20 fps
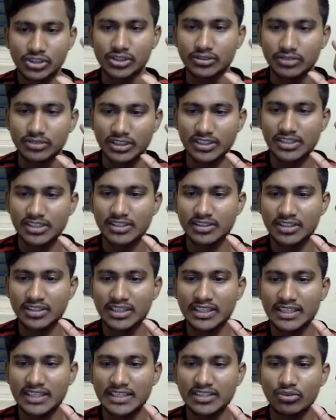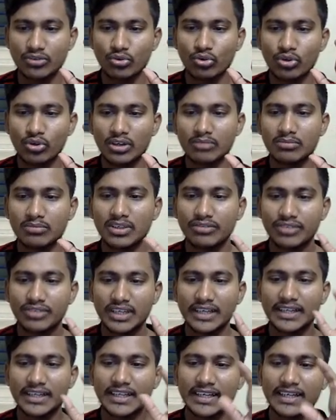This is 3 is a whole number, we can
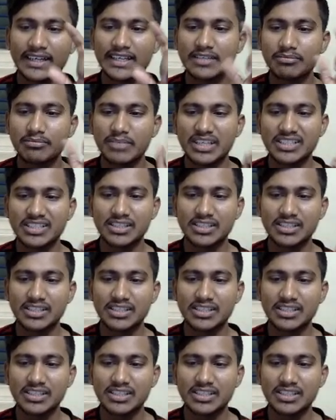take it as mixed